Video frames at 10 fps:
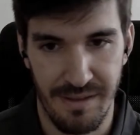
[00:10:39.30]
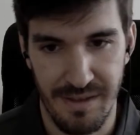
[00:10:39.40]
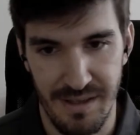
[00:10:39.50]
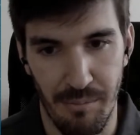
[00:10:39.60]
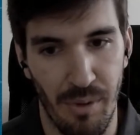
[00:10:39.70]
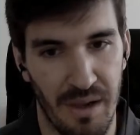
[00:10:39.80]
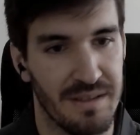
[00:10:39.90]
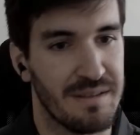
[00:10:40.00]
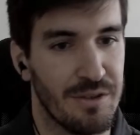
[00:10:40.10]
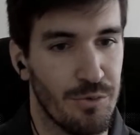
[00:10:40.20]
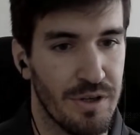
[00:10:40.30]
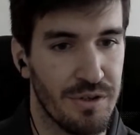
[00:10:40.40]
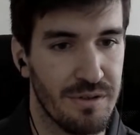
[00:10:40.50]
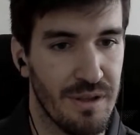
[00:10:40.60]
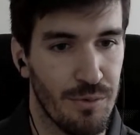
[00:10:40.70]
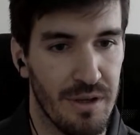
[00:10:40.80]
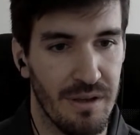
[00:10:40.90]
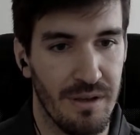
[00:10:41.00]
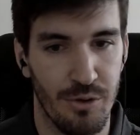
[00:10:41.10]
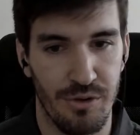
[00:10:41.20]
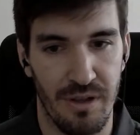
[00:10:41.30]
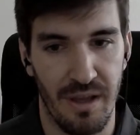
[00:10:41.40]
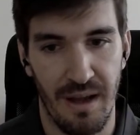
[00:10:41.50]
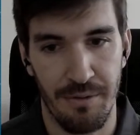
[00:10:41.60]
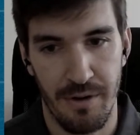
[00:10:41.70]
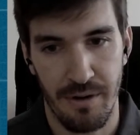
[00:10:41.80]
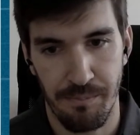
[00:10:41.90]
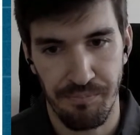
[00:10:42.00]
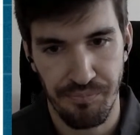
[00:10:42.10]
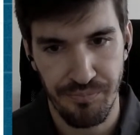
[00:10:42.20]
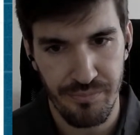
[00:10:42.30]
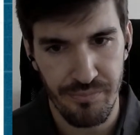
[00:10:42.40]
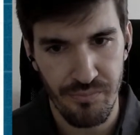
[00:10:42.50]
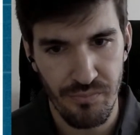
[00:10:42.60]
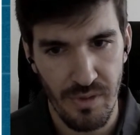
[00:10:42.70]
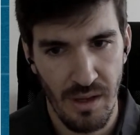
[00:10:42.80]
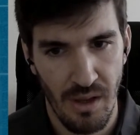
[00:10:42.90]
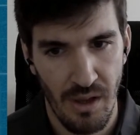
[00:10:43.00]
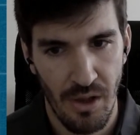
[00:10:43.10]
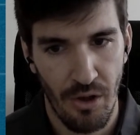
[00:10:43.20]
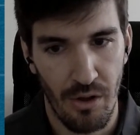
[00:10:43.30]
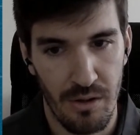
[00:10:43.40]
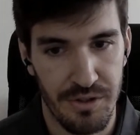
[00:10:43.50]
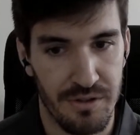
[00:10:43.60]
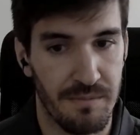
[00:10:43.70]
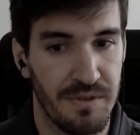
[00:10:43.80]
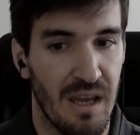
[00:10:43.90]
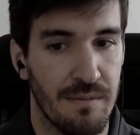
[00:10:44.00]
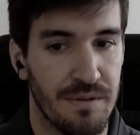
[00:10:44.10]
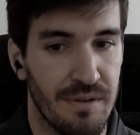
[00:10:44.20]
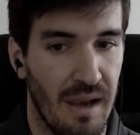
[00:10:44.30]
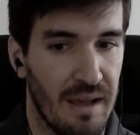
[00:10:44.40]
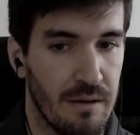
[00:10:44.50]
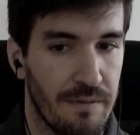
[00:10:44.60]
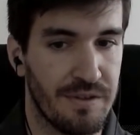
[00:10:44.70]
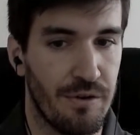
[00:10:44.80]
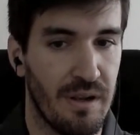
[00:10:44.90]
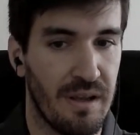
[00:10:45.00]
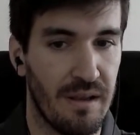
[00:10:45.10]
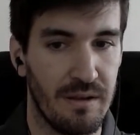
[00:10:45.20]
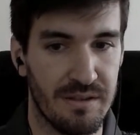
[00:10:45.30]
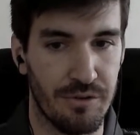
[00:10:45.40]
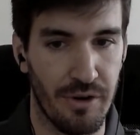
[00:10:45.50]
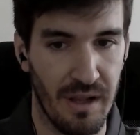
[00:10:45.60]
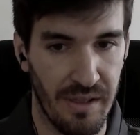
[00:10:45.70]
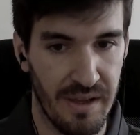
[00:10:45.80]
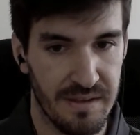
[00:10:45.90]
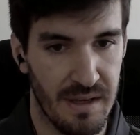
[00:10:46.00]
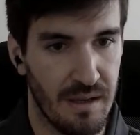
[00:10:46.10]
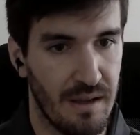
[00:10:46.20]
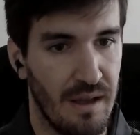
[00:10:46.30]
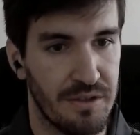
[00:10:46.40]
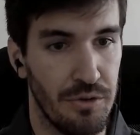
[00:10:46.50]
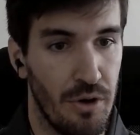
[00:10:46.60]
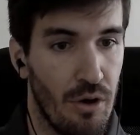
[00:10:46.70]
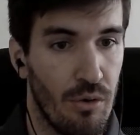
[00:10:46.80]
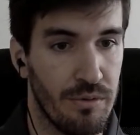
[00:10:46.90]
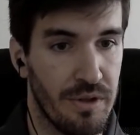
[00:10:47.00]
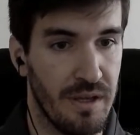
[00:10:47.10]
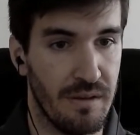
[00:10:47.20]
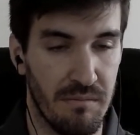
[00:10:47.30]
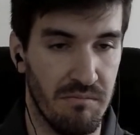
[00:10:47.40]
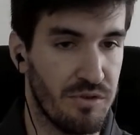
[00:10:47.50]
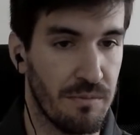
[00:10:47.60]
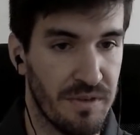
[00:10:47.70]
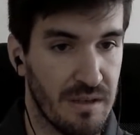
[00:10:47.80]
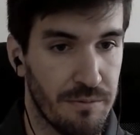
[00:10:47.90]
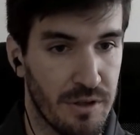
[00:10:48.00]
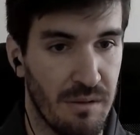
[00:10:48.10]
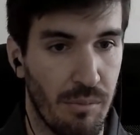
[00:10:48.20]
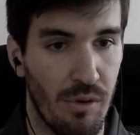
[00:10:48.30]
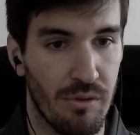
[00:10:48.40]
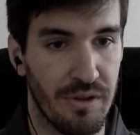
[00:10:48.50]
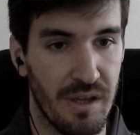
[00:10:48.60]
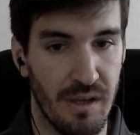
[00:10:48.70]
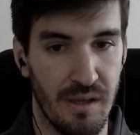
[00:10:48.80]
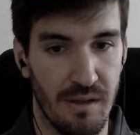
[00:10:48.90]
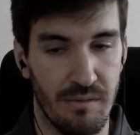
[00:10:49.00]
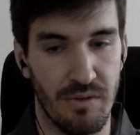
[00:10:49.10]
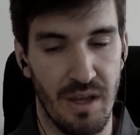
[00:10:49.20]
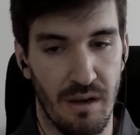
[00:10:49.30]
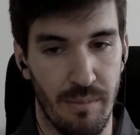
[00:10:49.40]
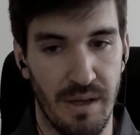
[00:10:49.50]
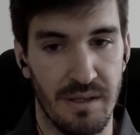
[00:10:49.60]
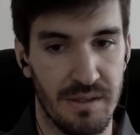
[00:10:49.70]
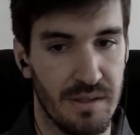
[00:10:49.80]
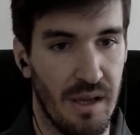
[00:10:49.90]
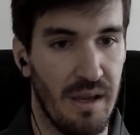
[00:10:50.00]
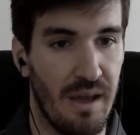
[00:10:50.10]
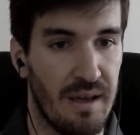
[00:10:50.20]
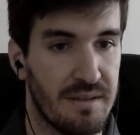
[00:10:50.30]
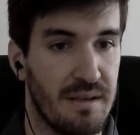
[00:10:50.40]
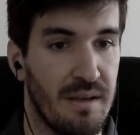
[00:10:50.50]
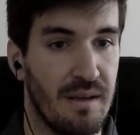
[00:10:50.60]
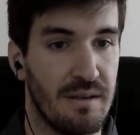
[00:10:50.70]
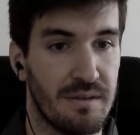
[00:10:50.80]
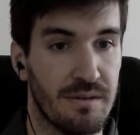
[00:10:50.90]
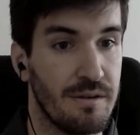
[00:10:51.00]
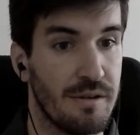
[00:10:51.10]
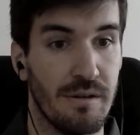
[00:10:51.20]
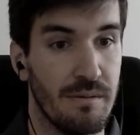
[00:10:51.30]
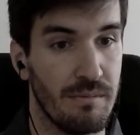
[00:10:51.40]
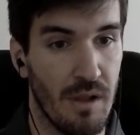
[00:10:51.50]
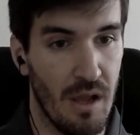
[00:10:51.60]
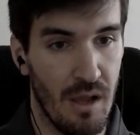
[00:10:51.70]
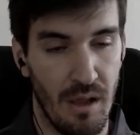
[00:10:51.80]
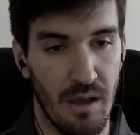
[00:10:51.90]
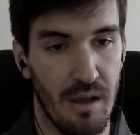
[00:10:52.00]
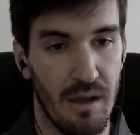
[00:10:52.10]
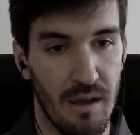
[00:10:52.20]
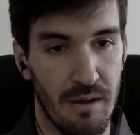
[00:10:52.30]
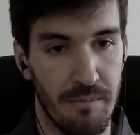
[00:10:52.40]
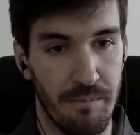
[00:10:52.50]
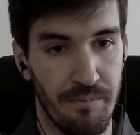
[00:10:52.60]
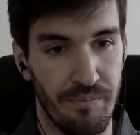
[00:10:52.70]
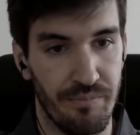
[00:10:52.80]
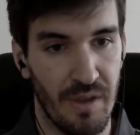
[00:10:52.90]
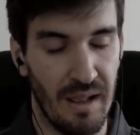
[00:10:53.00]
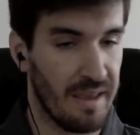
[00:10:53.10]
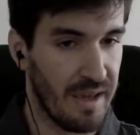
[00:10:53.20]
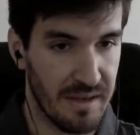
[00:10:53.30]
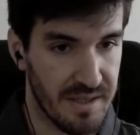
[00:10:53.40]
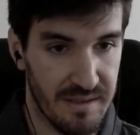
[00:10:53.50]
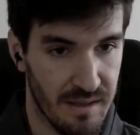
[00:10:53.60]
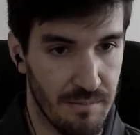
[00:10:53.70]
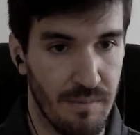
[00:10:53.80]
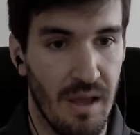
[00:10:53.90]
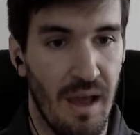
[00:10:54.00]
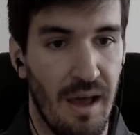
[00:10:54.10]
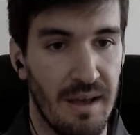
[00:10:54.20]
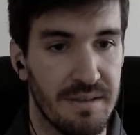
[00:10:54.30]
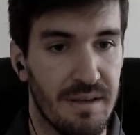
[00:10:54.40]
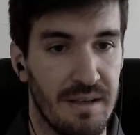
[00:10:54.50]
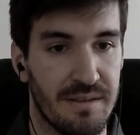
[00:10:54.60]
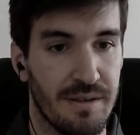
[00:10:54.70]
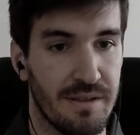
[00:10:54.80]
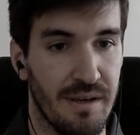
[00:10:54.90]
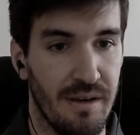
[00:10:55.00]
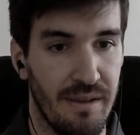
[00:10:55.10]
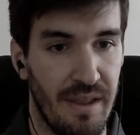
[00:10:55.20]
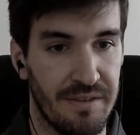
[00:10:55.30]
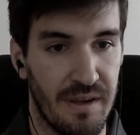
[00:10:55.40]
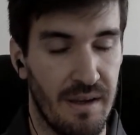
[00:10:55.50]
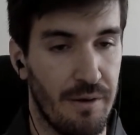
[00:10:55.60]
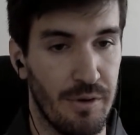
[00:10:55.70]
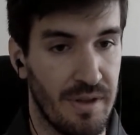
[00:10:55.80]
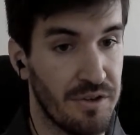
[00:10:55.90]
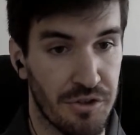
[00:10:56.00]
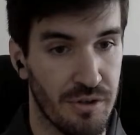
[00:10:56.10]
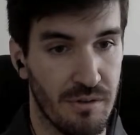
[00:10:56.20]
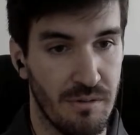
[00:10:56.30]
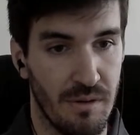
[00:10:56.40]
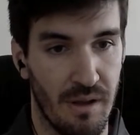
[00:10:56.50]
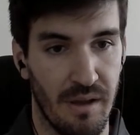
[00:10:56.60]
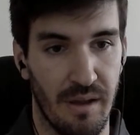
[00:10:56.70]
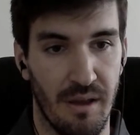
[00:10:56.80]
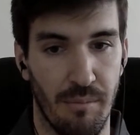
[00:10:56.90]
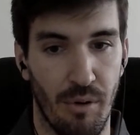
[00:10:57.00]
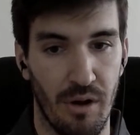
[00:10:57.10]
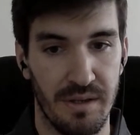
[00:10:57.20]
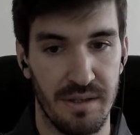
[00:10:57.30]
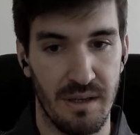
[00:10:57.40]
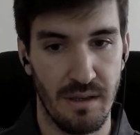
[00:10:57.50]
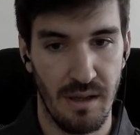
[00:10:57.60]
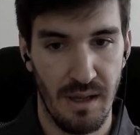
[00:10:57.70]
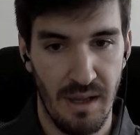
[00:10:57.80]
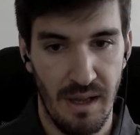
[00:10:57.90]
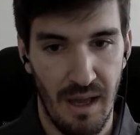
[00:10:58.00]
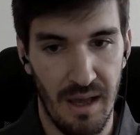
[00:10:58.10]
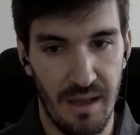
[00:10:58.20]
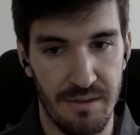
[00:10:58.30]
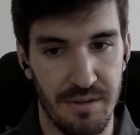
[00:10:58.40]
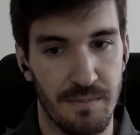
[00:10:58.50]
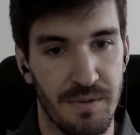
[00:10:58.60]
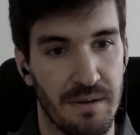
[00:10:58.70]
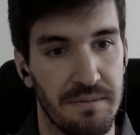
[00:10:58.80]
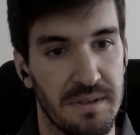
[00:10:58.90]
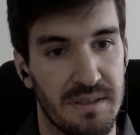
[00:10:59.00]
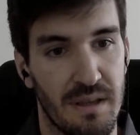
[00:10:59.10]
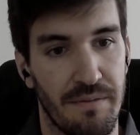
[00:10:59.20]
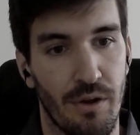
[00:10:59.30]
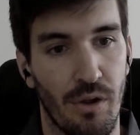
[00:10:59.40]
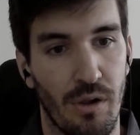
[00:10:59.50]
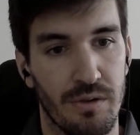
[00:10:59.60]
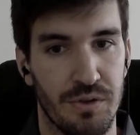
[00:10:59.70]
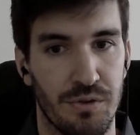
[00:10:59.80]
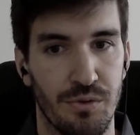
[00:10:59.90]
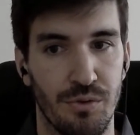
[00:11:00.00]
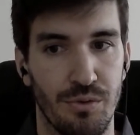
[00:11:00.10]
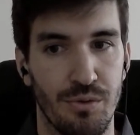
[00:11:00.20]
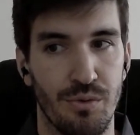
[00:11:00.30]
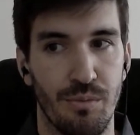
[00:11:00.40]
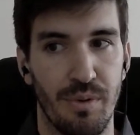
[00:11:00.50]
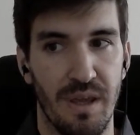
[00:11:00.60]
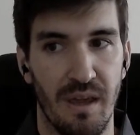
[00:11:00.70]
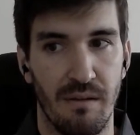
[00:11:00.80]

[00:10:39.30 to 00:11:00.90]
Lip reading: these unpleasant situations that we usually encounter. Also, sometimes the lack of historical data. As you know, sometimes, for example, the NMS has a certain, like any system, has a certain data retention policy, and sometimes it's difficult to be